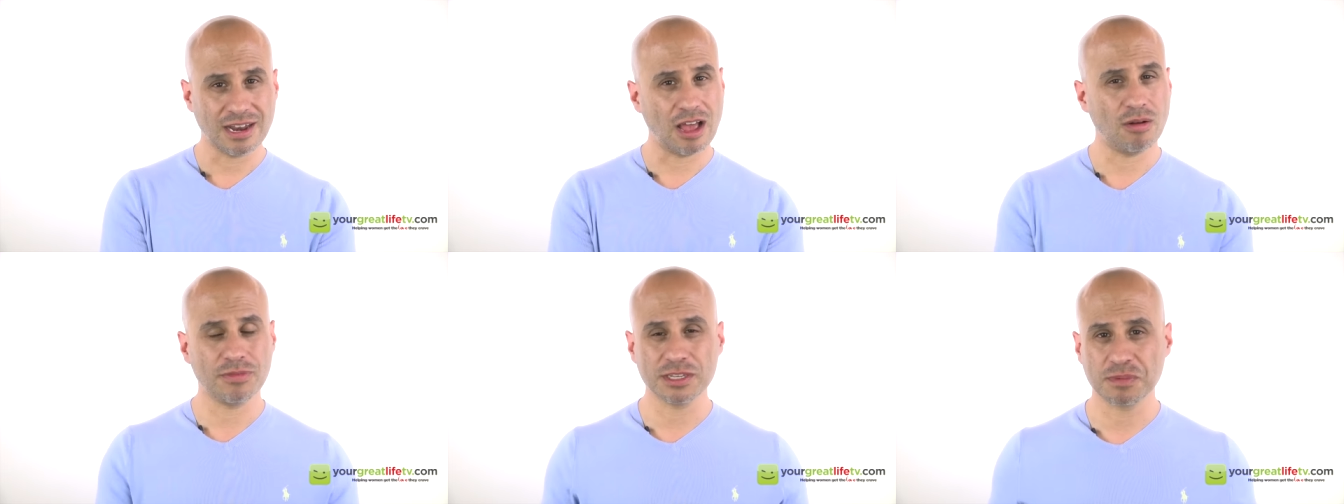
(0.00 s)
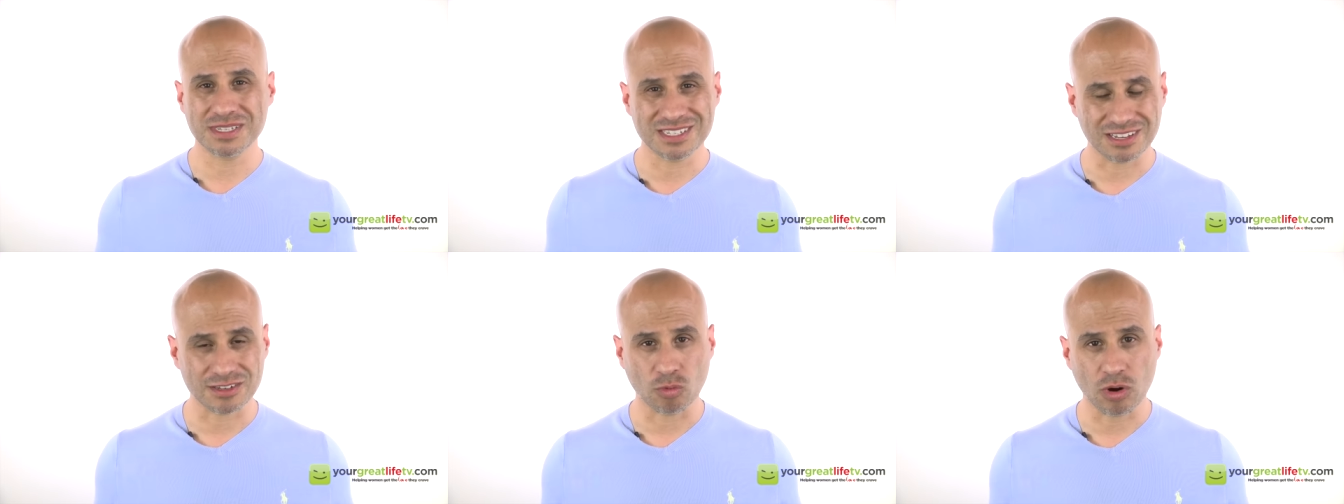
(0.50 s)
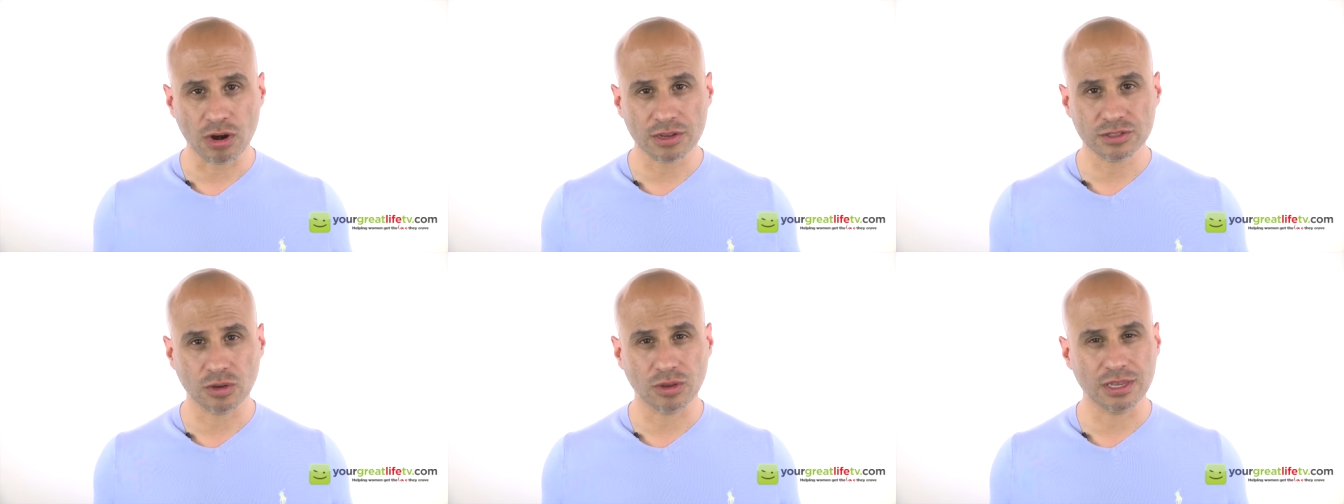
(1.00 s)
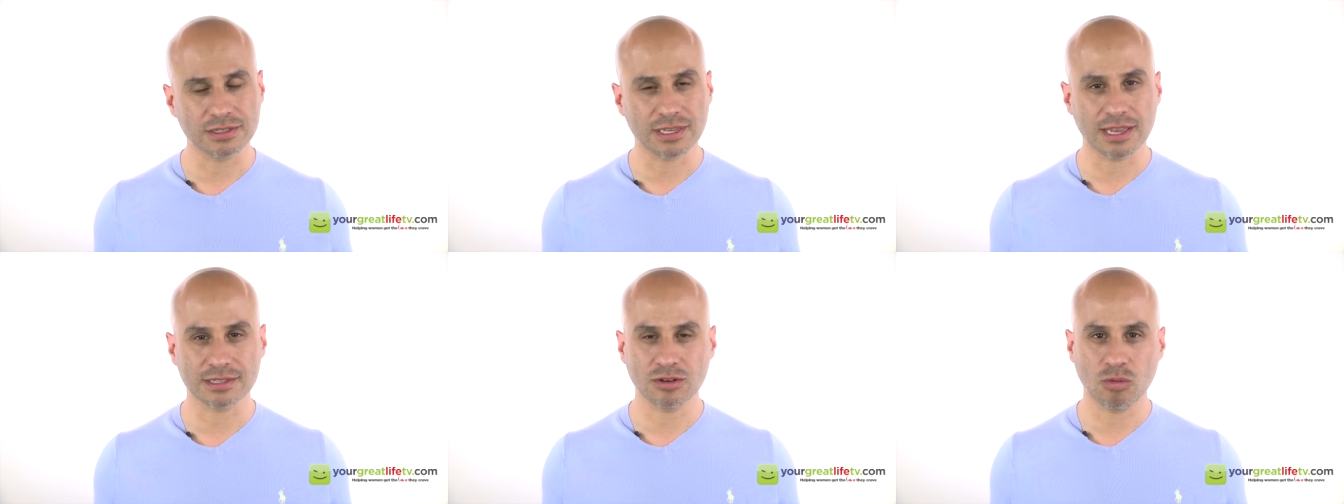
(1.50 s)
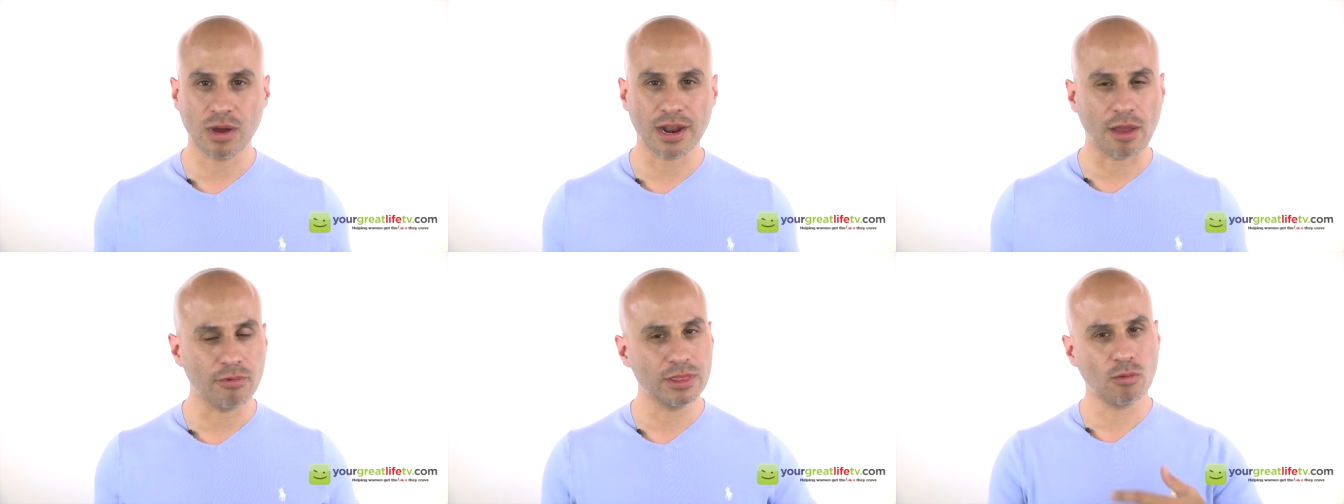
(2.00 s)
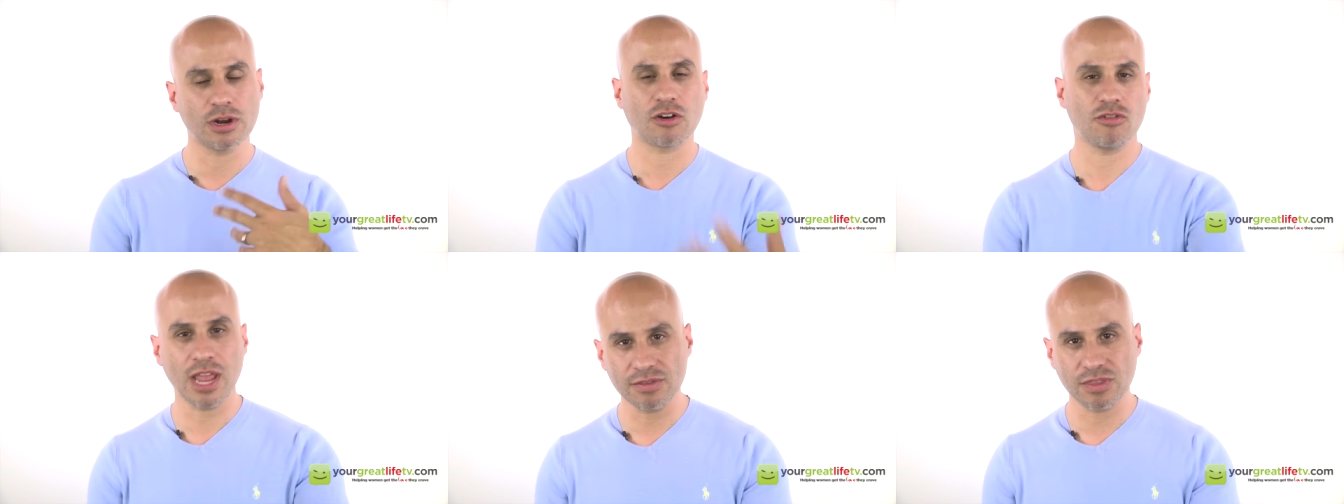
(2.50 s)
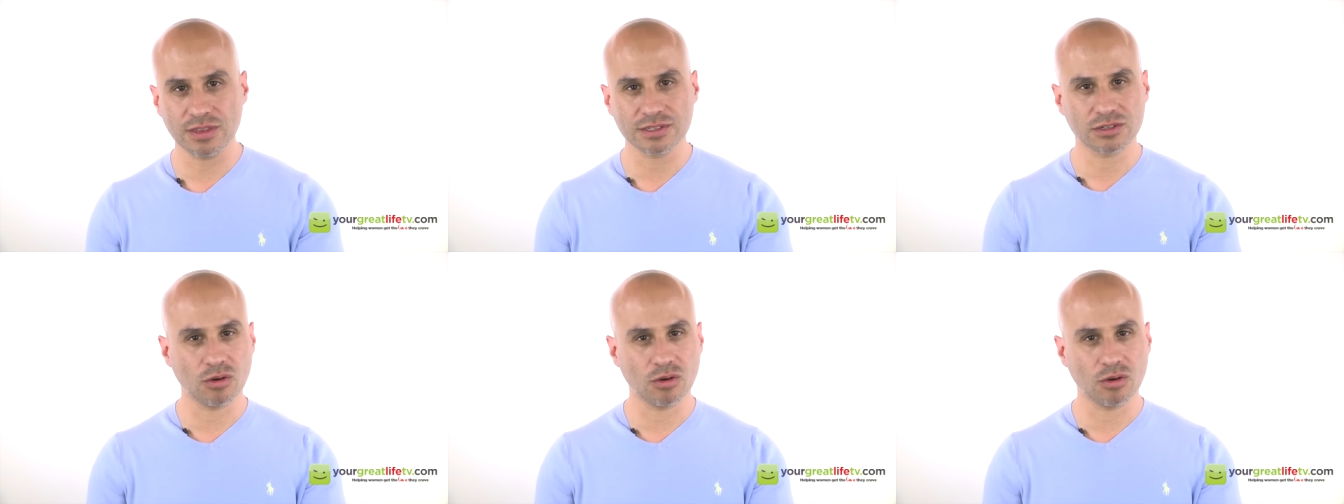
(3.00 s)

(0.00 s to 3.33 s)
Now, this business doesn't work, so he says, you know what, I really want to create this.